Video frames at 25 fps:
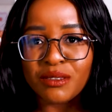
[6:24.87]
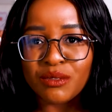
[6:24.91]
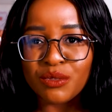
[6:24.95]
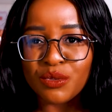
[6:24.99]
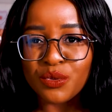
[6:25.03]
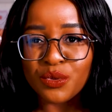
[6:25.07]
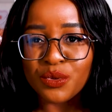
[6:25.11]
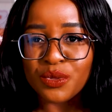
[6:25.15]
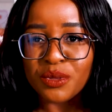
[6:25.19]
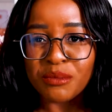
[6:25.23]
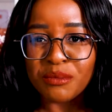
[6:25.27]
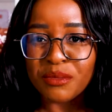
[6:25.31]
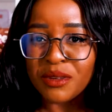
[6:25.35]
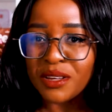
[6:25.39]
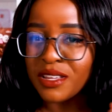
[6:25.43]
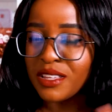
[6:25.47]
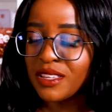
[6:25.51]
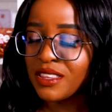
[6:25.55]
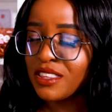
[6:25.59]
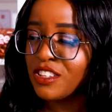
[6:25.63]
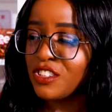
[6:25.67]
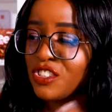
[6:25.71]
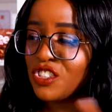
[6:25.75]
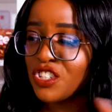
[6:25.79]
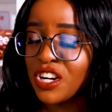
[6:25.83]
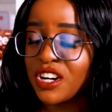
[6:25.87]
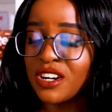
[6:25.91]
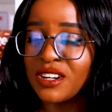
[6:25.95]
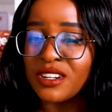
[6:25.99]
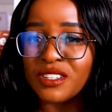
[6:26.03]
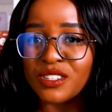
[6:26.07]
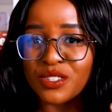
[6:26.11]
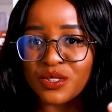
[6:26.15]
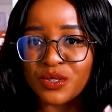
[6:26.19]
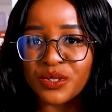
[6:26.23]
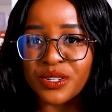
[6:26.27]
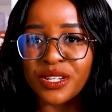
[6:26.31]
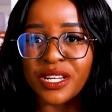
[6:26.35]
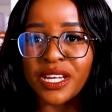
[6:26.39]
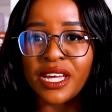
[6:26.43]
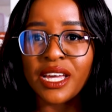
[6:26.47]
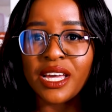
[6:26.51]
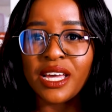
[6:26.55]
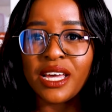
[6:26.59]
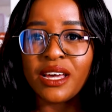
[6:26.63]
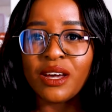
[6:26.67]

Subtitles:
through the jar, sorry.